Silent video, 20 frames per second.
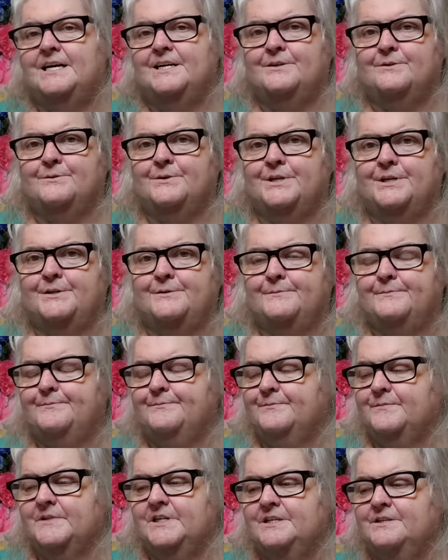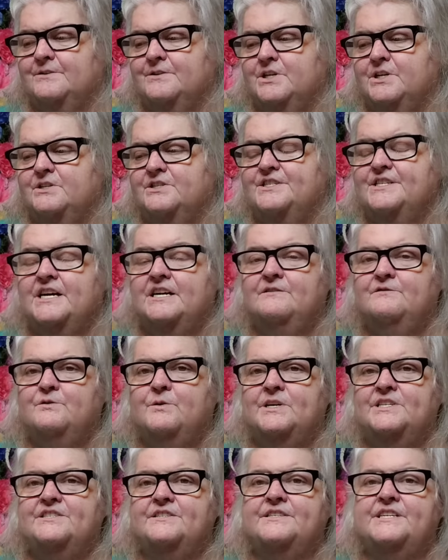don't know. I don't know. It's kind of a
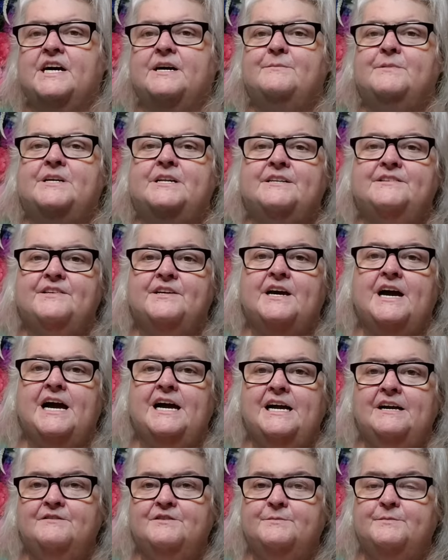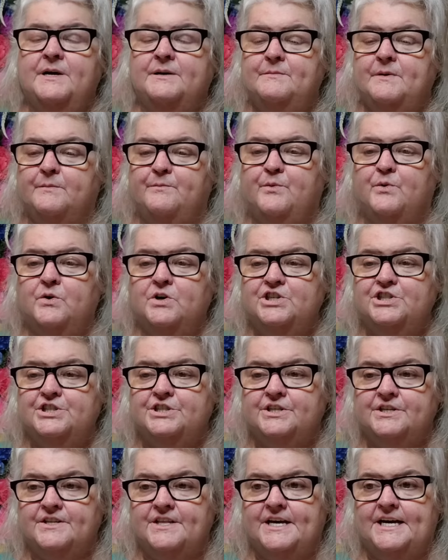waste of time. And see, I have to pay my
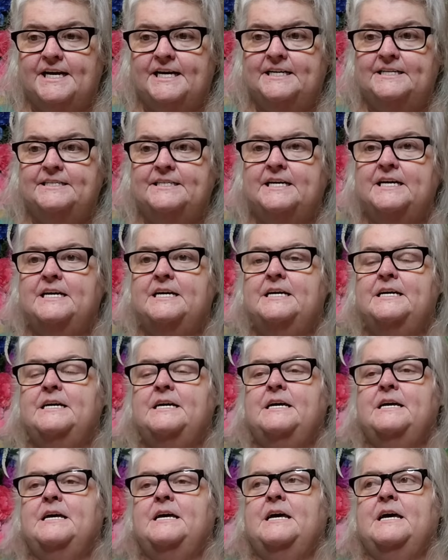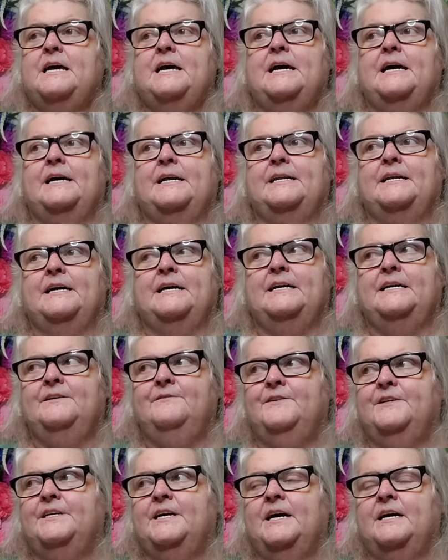portion of that. And I
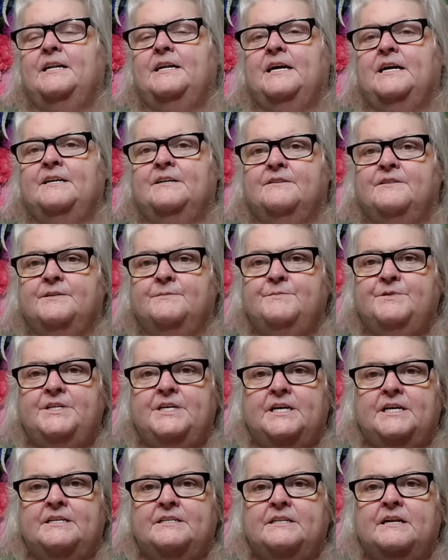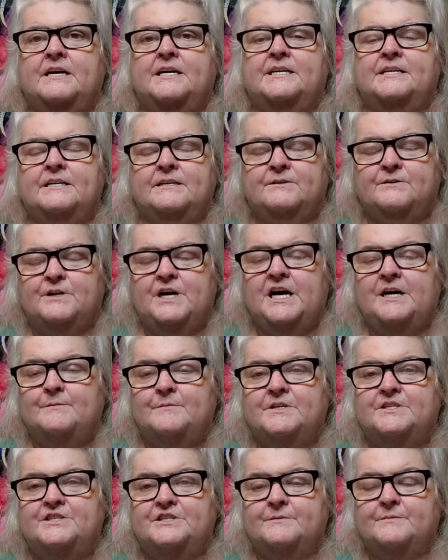haven't got out of them yet, like, how
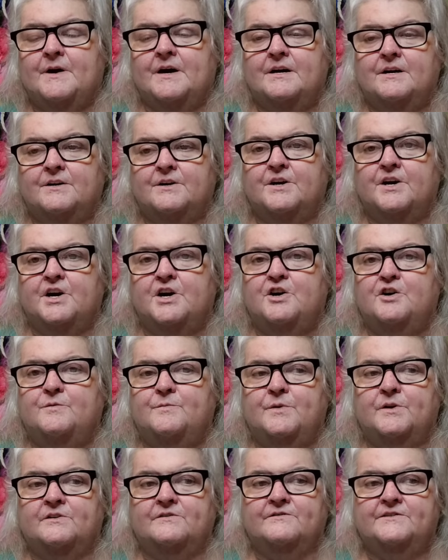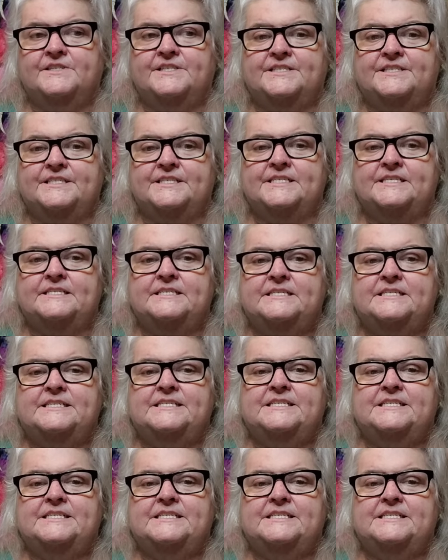much am I going to owe per visit?